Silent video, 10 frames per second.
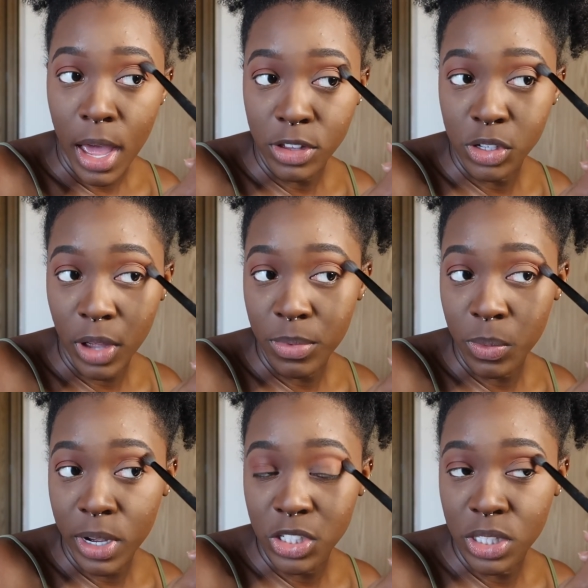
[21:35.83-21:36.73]
So I've been
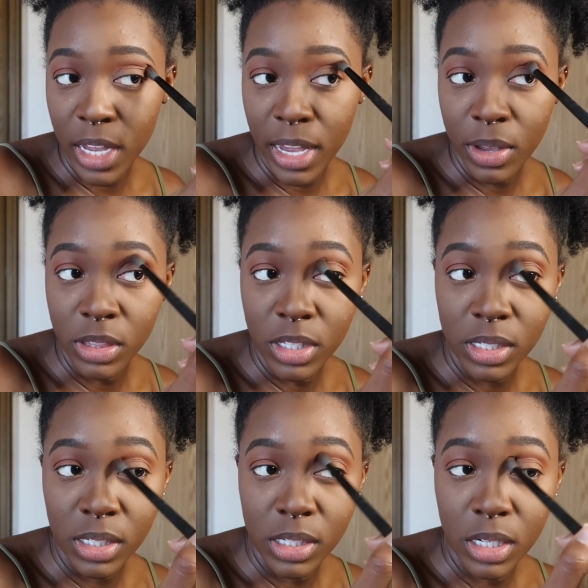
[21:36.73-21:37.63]
watching that. This
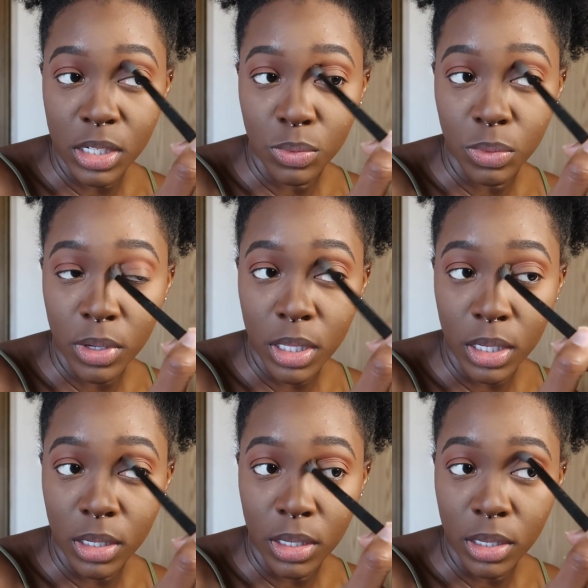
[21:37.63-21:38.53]
season is really
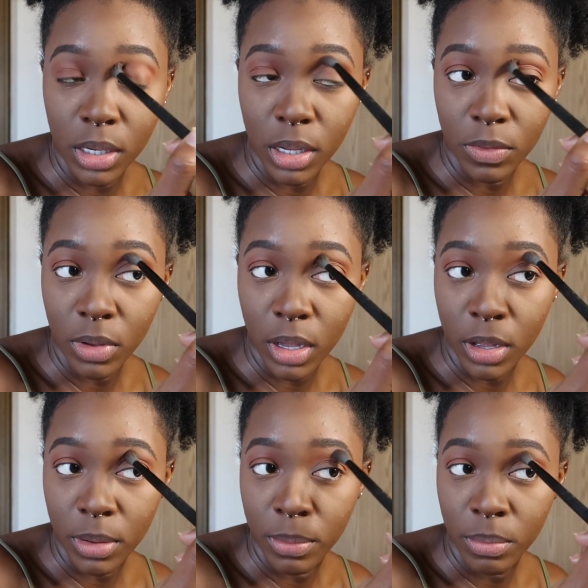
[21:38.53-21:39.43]
good of um,